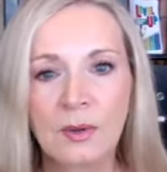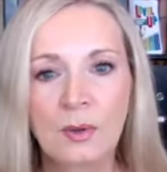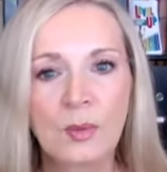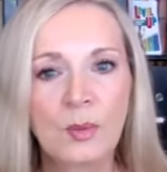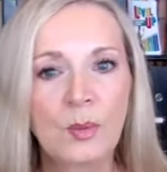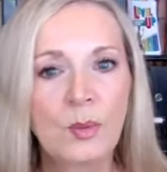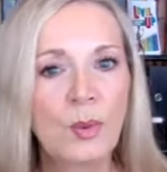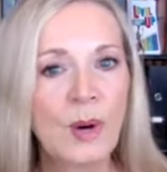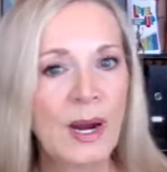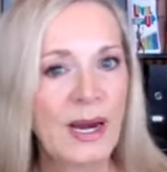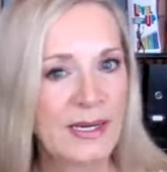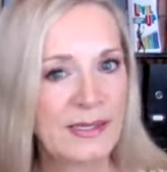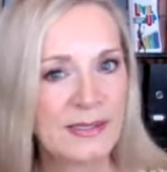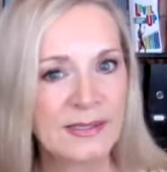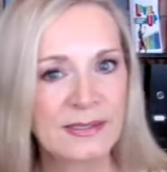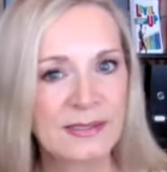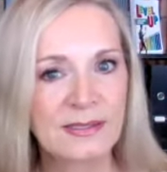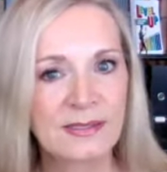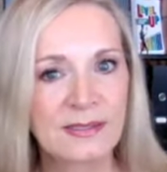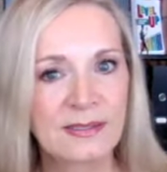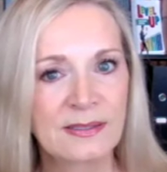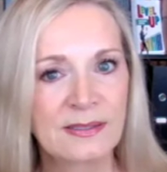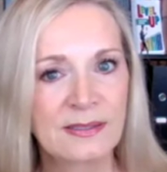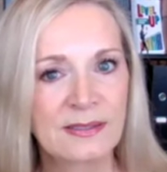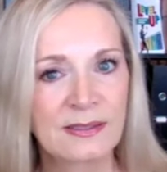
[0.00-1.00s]

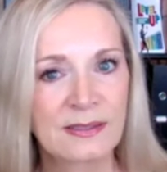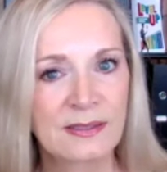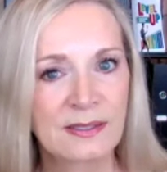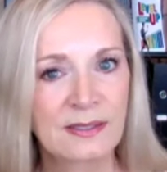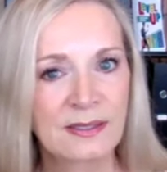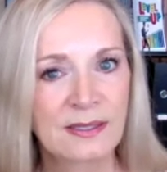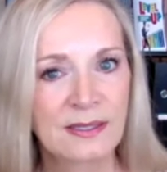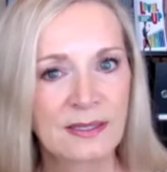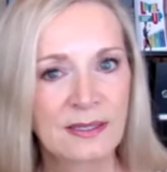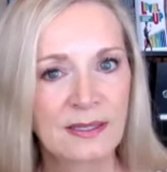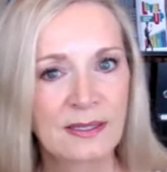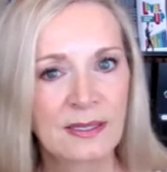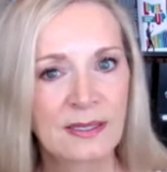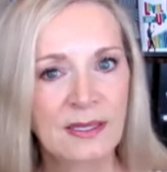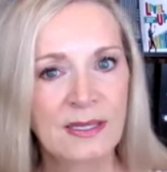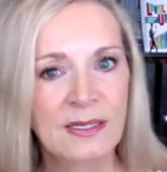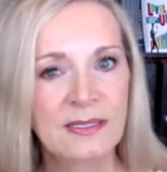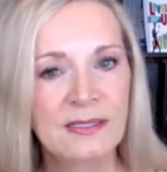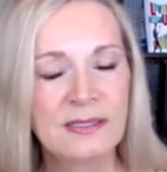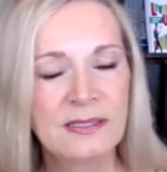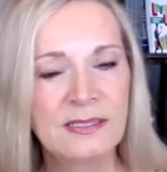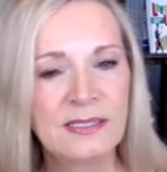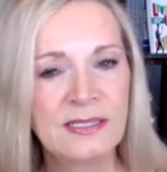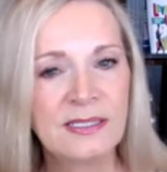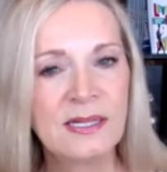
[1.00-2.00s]
wait,
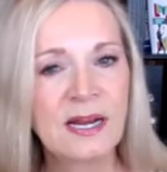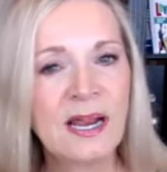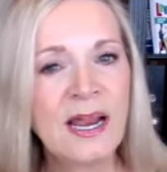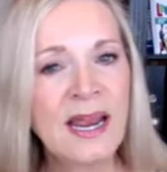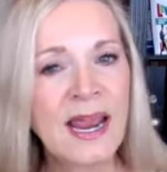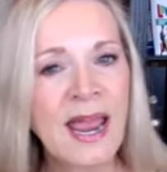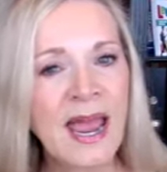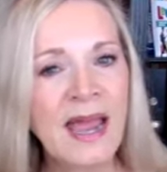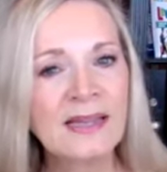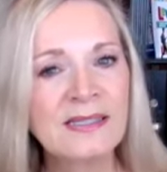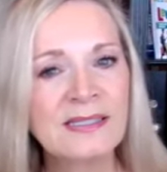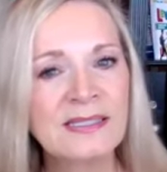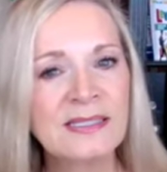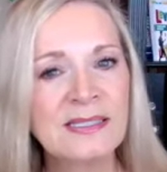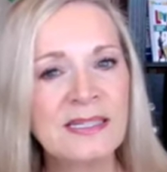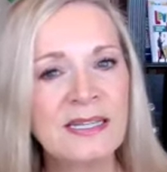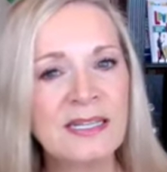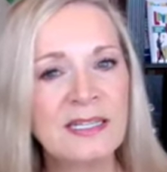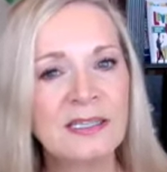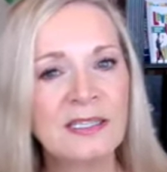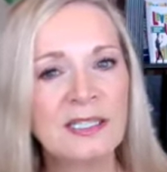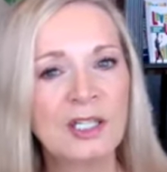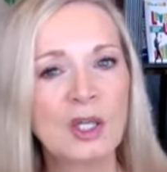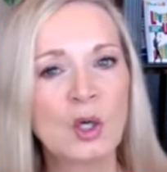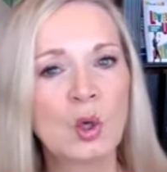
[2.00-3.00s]
did I
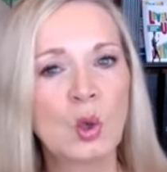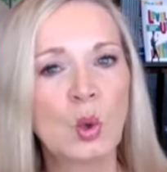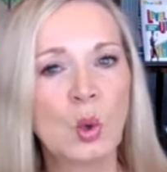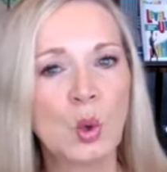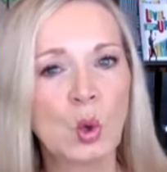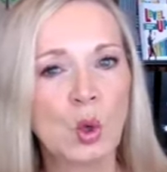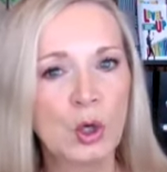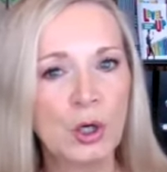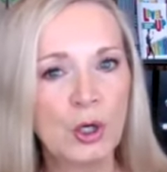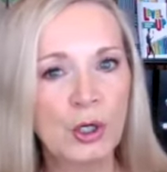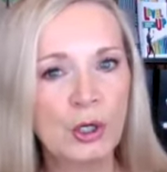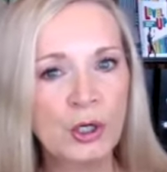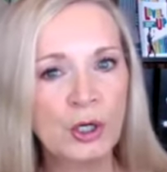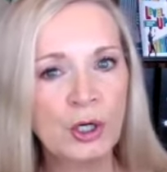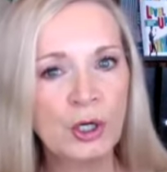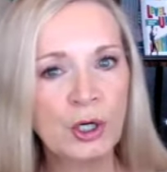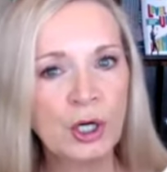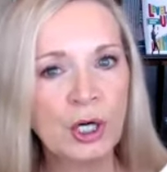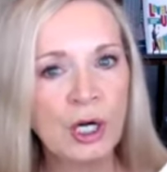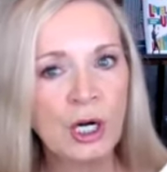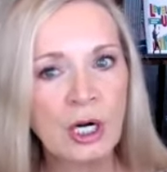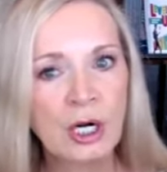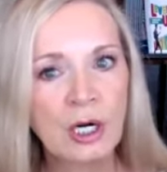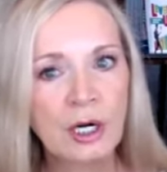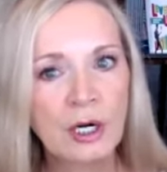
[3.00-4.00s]
accidentally
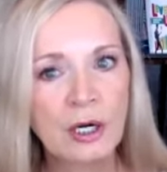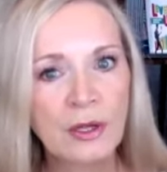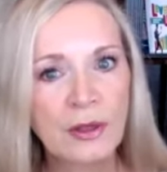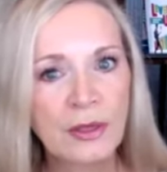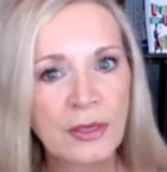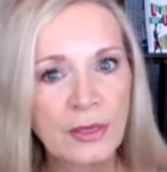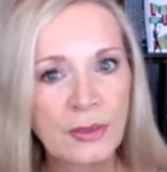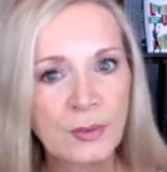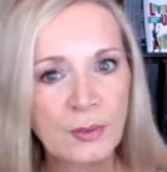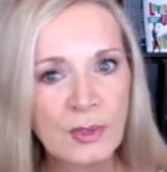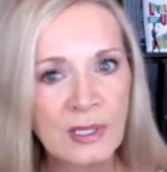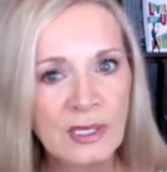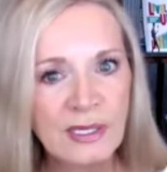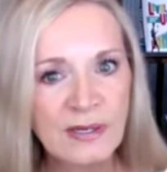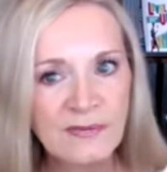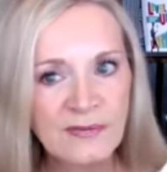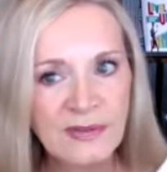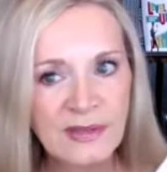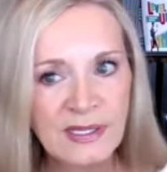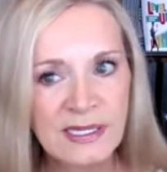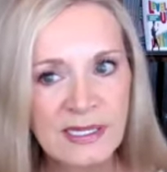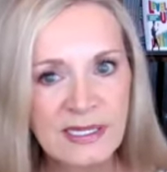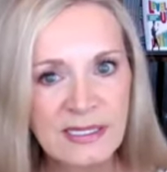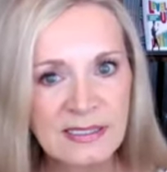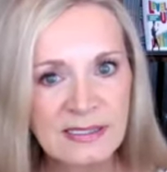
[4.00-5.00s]
order three of
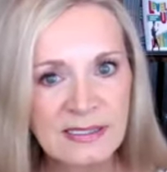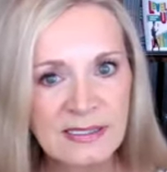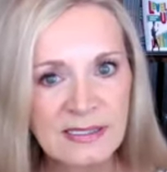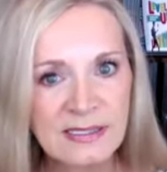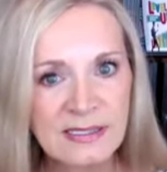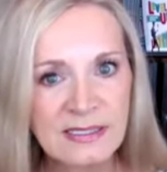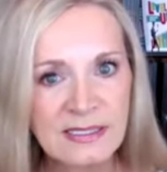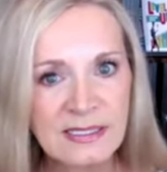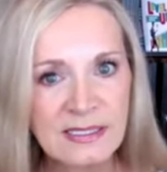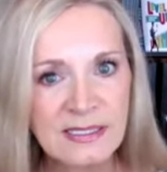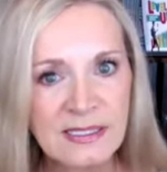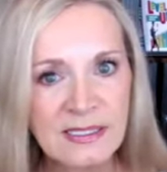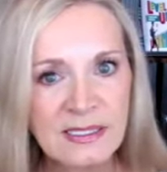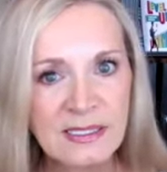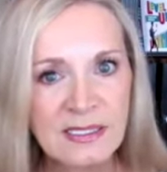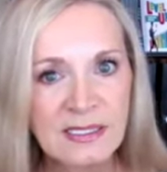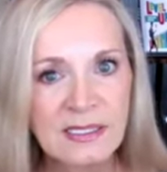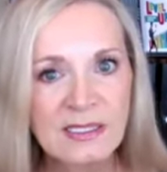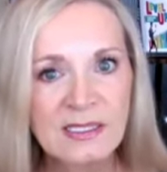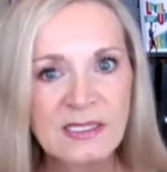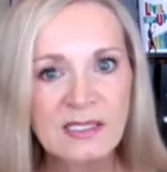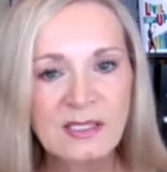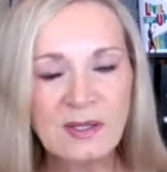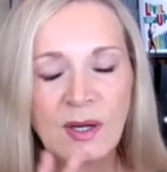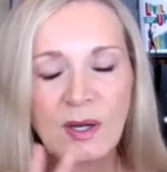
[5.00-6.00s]
these?
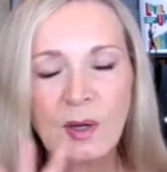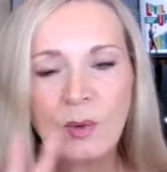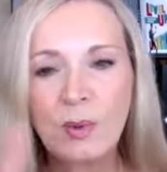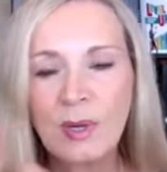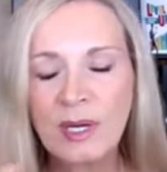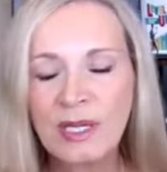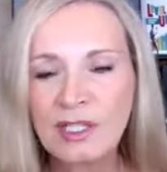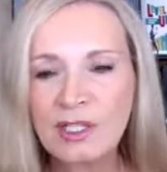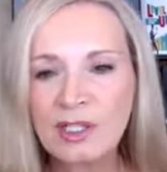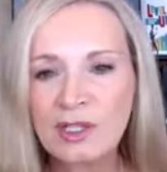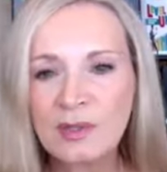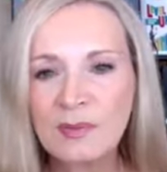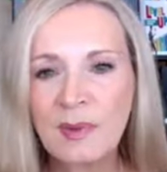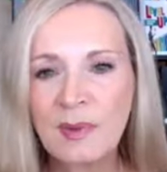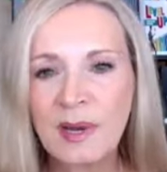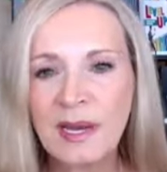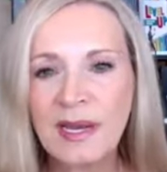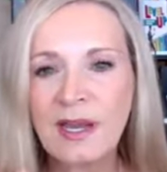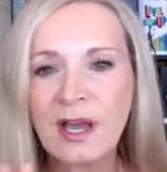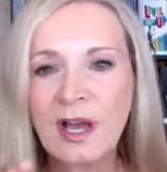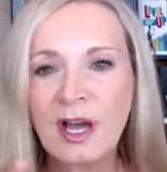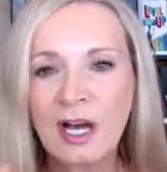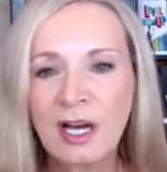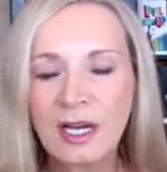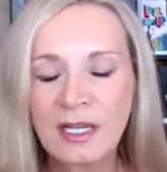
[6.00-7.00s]
So I went to my
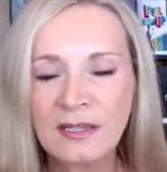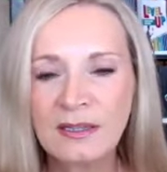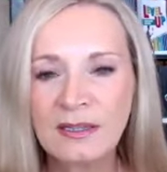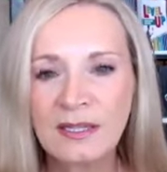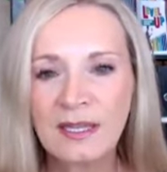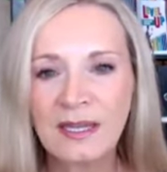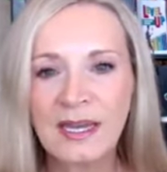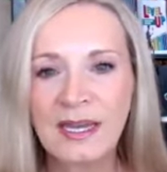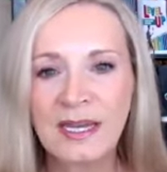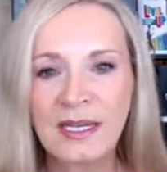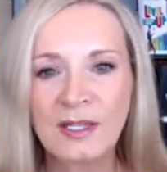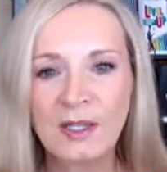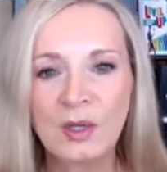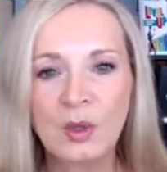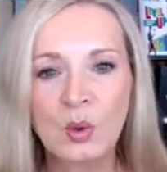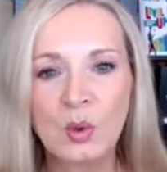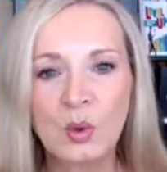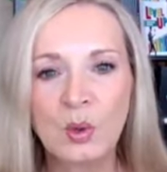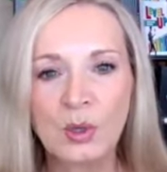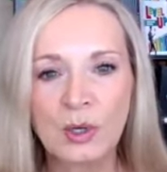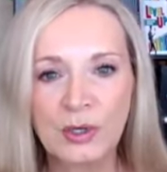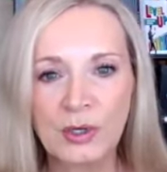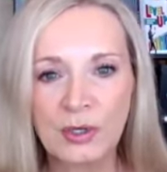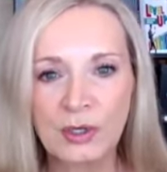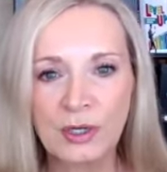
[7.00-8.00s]
online
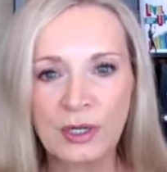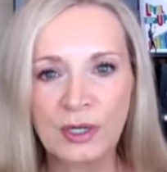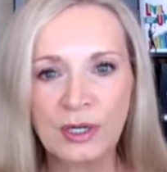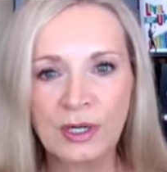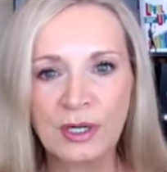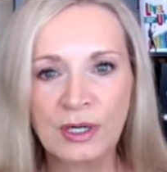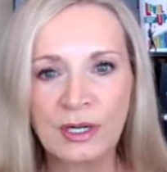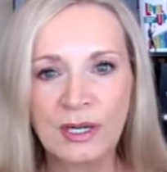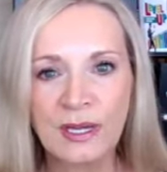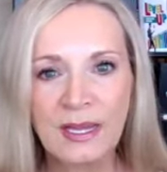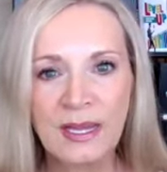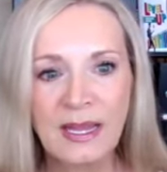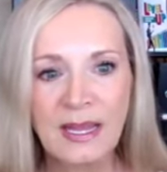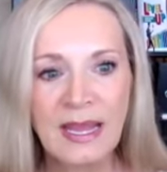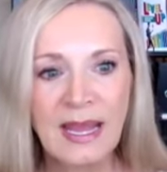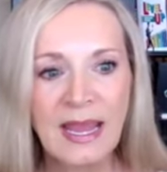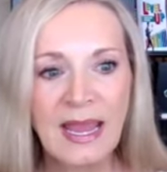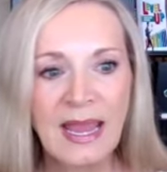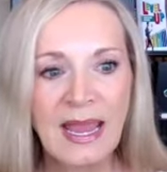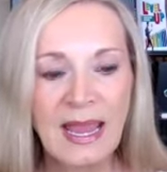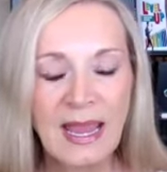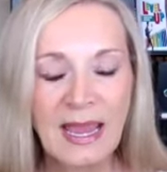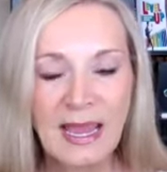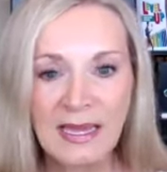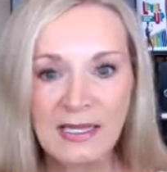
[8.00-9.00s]
order
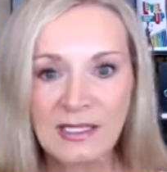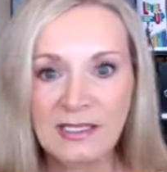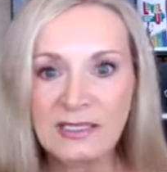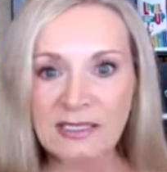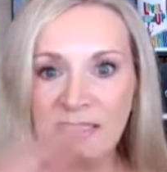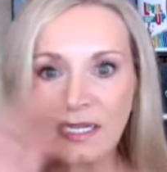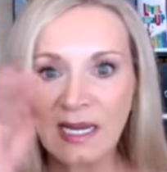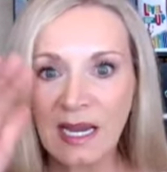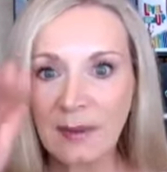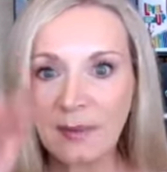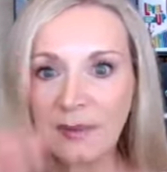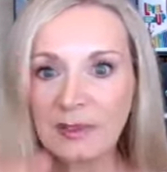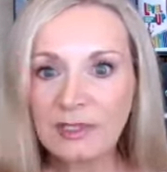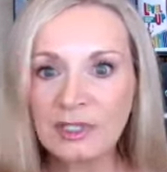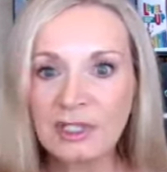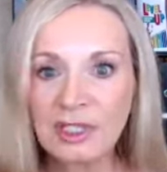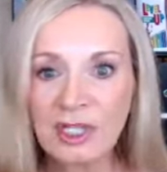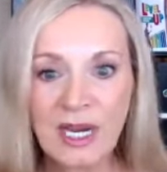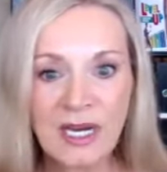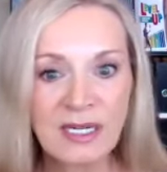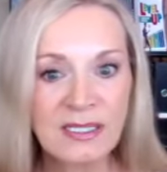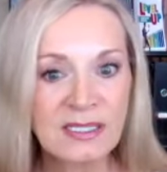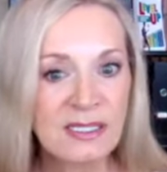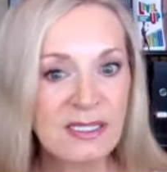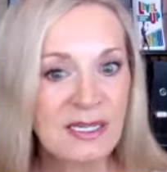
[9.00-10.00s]
and double
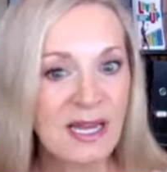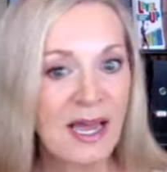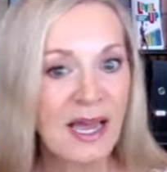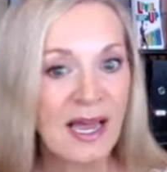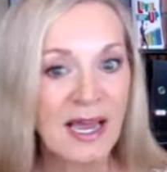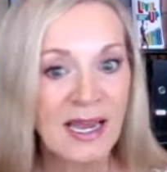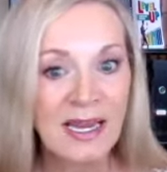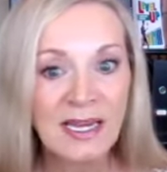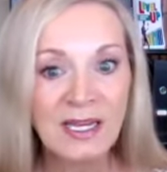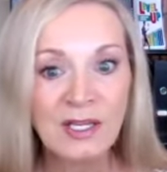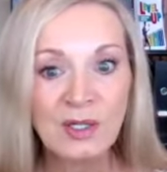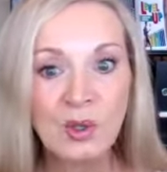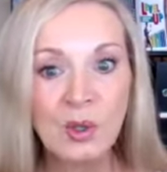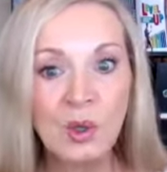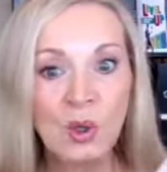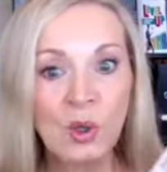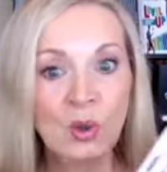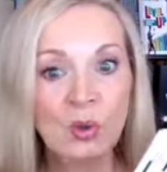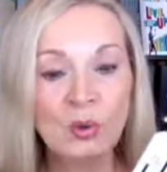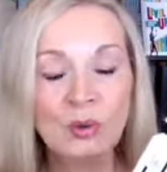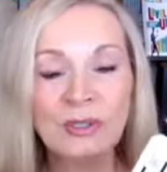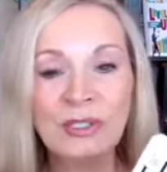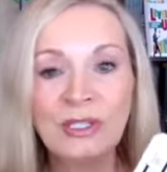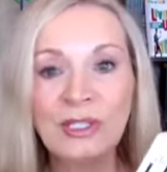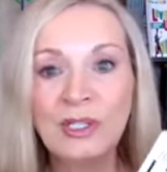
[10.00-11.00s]
checked, and I had
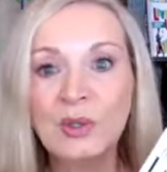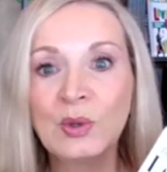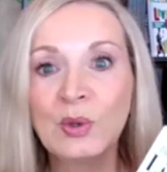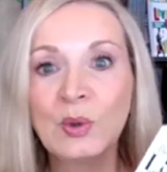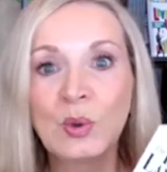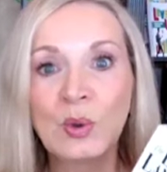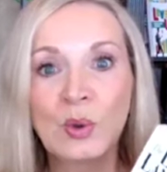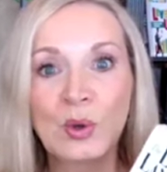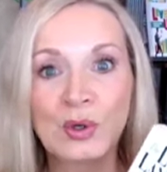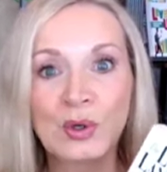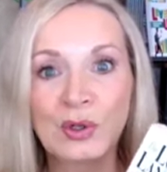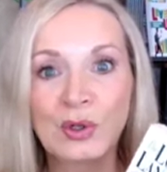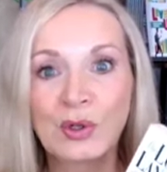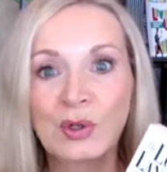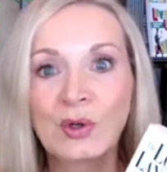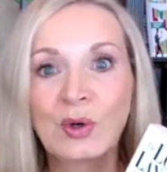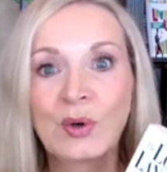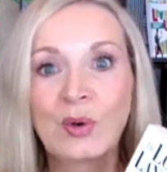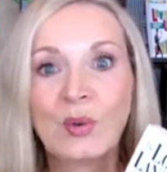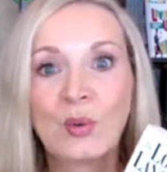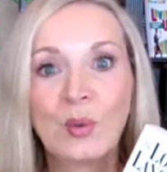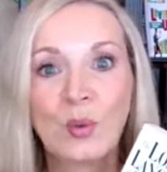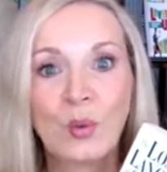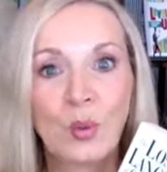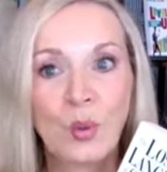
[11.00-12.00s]
only ordered
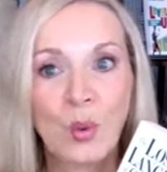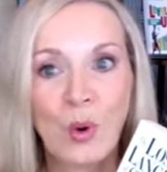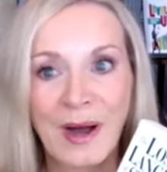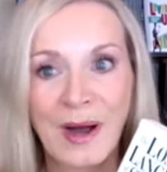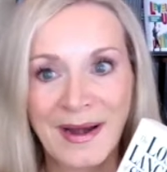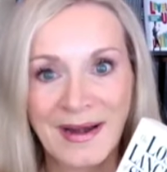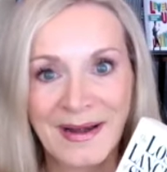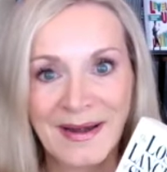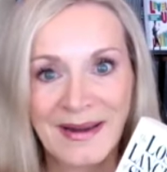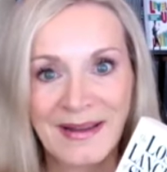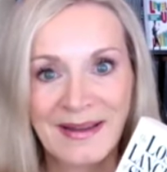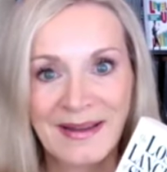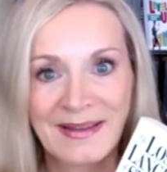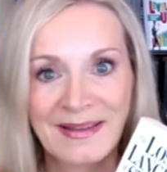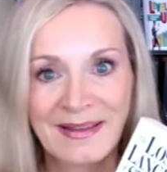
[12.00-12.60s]
one.